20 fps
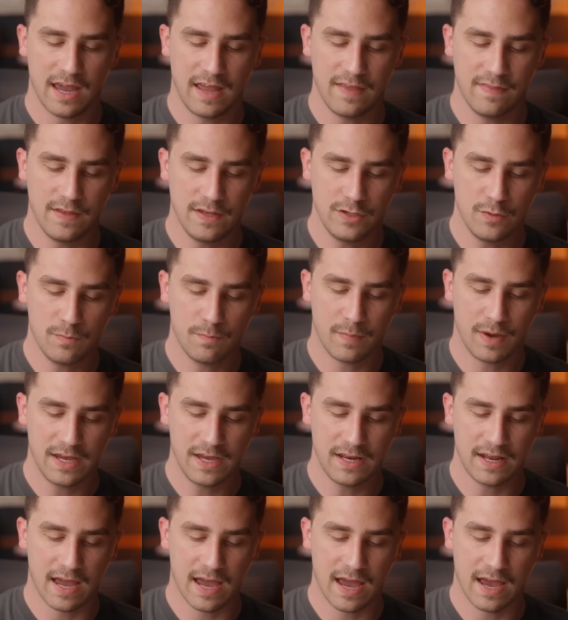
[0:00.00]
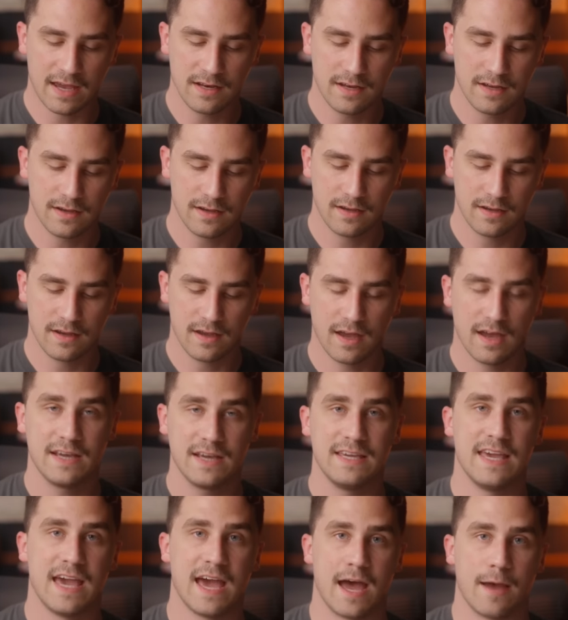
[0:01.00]
And then you might add a
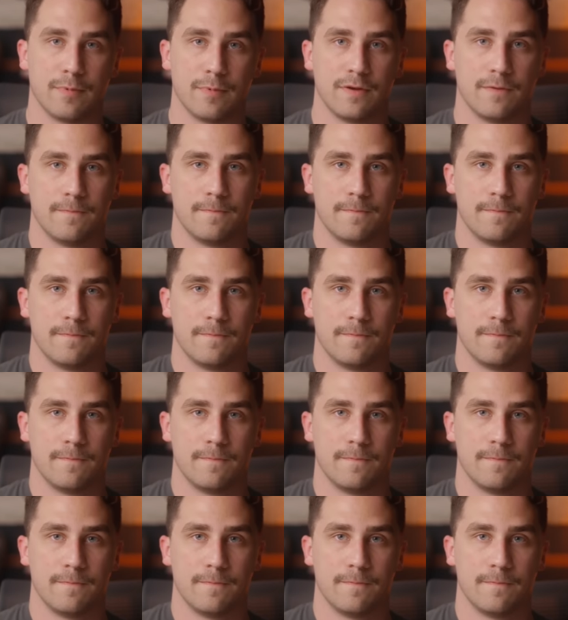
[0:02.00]
gap.